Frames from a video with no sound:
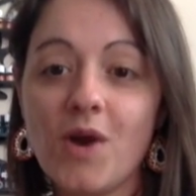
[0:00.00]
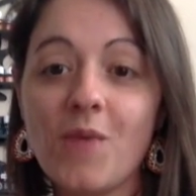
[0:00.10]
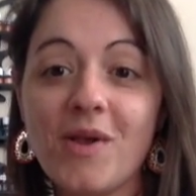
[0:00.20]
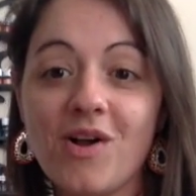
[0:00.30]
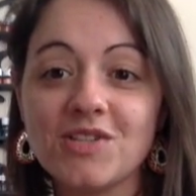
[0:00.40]
And
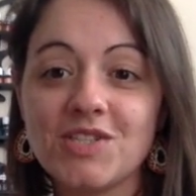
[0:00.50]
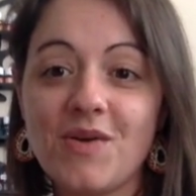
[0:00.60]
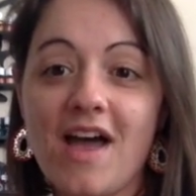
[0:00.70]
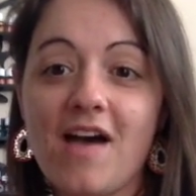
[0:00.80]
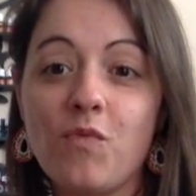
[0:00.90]
we also
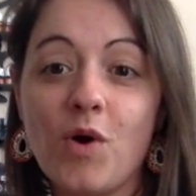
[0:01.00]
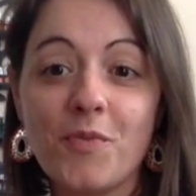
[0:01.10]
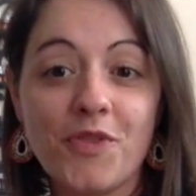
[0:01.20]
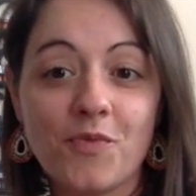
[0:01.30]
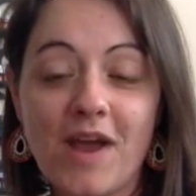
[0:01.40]
have one
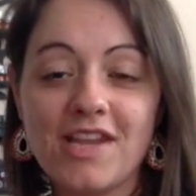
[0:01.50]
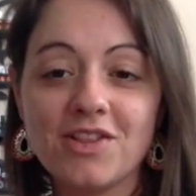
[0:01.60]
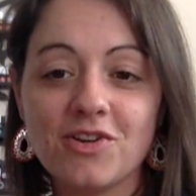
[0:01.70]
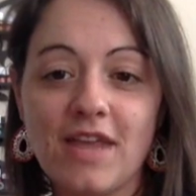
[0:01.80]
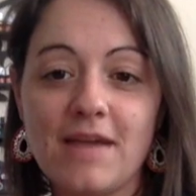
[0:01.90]
with a
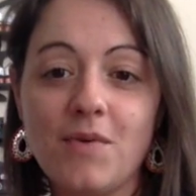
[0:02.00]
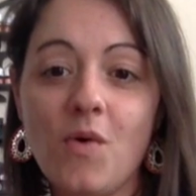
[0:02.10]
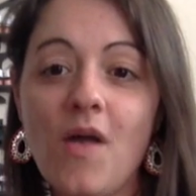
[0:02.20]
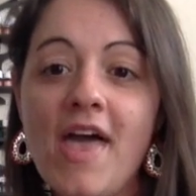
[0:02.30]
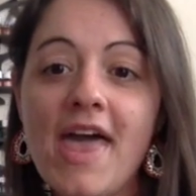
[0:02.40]
regular label.